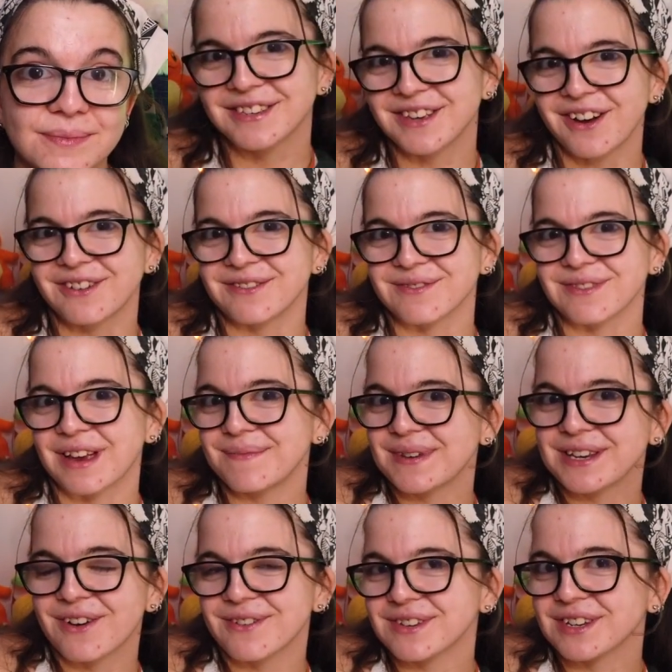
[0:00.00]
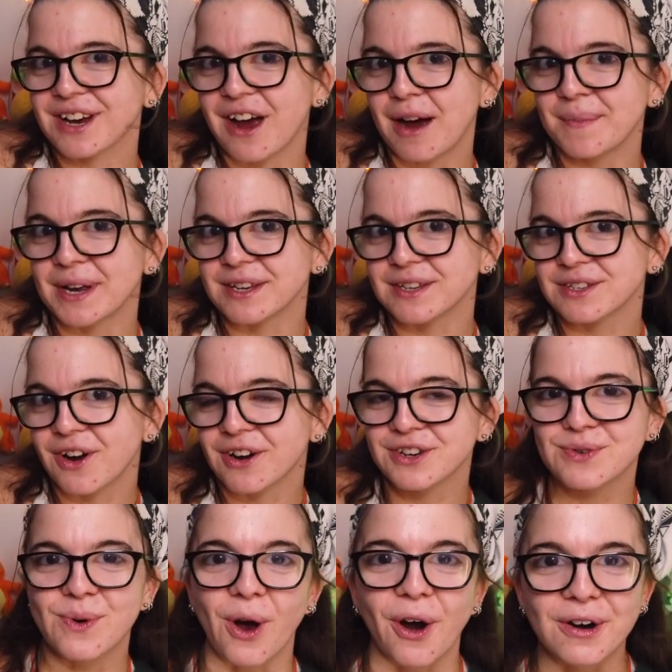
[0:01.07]
So let me know in the comments, are
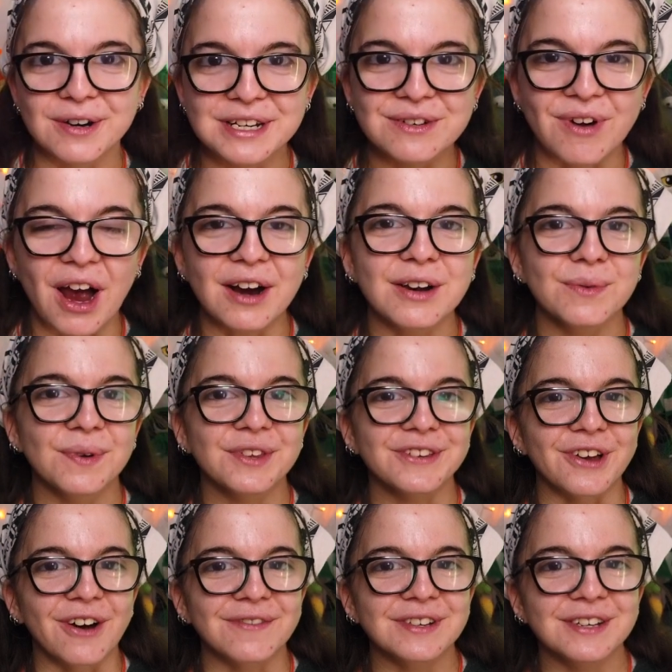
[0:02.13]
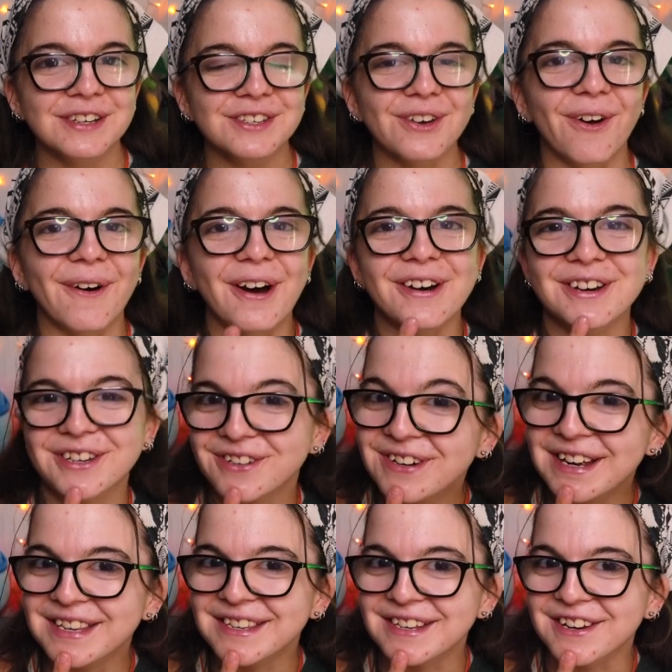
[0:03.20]
you already rocking with solventless or are you
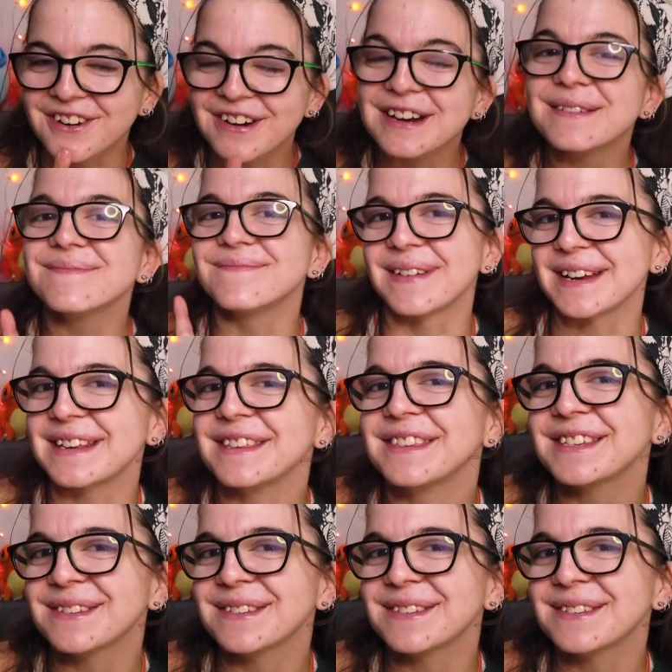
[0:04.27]
considering making the